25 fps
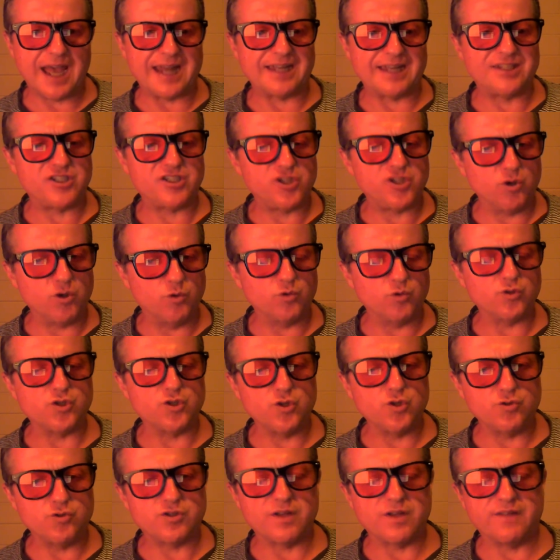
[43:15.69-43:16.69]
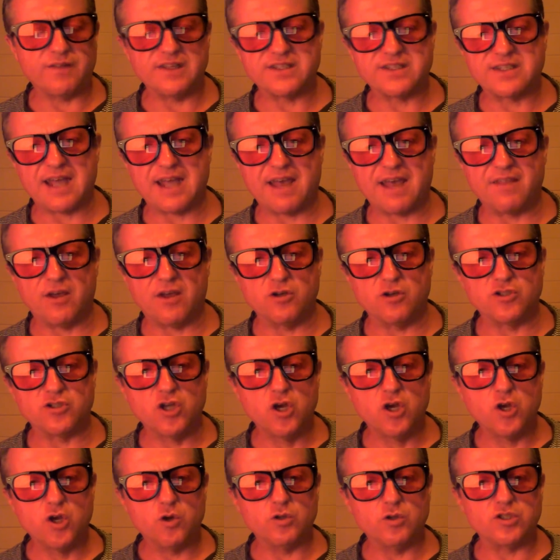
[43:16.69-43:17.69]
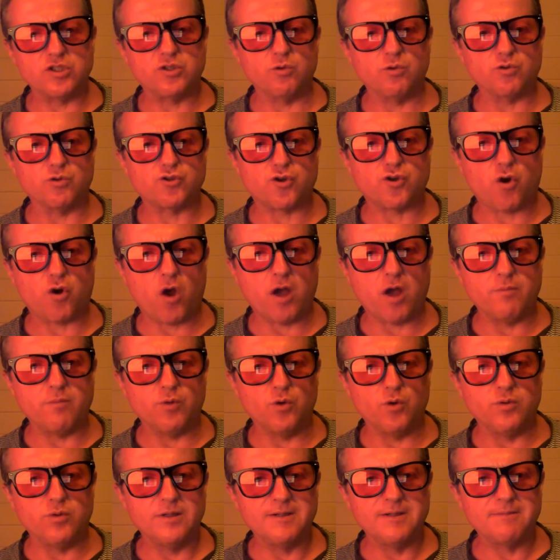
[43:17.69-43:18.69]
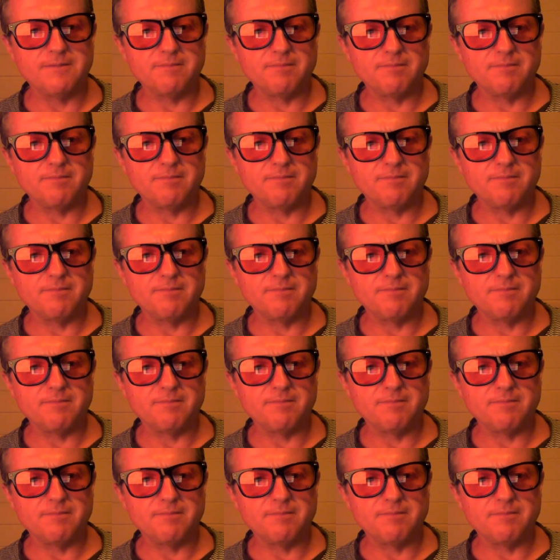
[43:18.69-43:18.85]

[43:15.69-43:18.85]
and still do to this day, those who are still tribal.